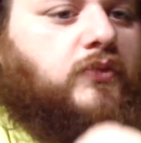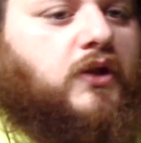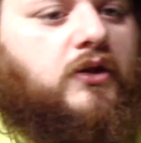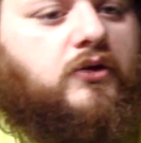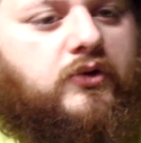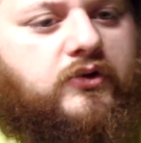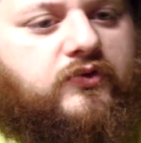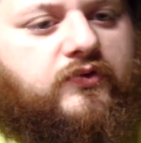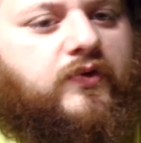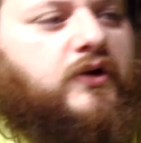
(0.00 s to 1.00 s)
on
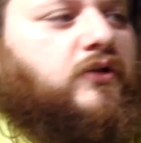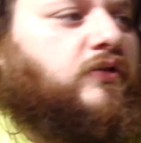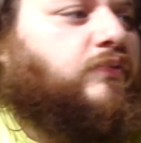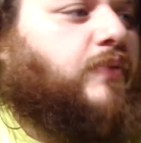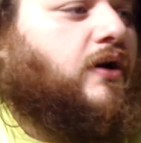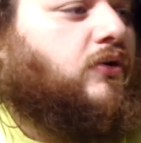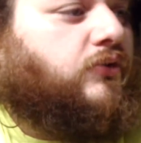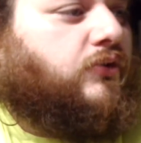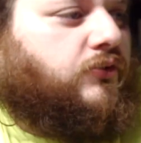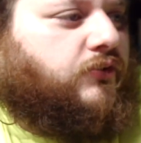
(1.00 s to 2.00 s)
this front of this barrel,
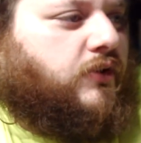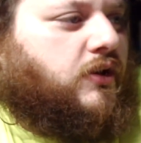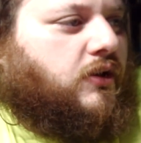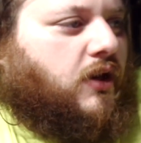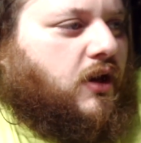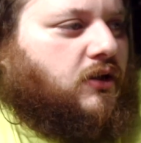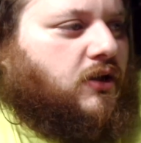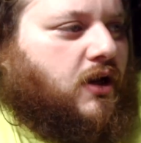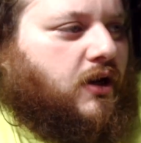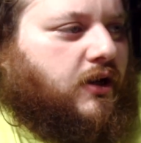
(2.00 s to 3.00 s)
you'll see a
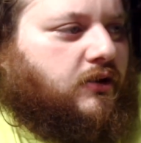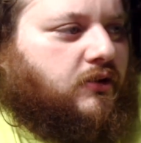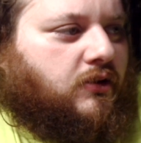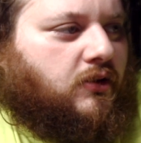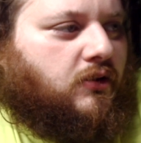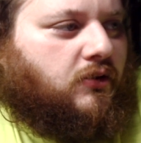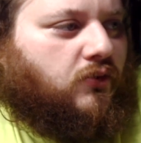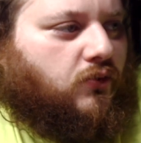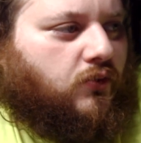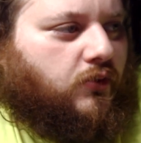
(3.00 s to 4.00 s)
line
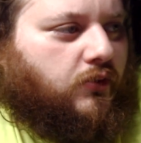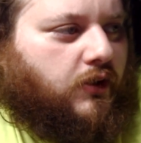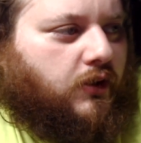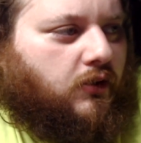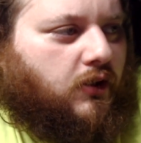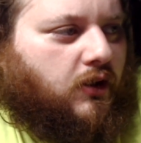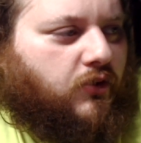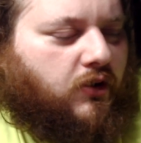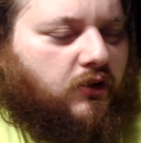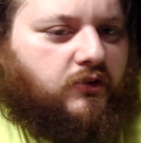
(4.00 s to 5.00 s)
or a
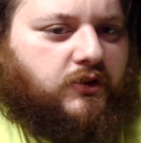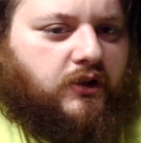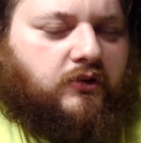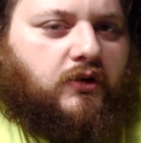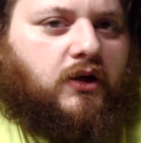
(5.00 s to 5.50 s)
mark on there.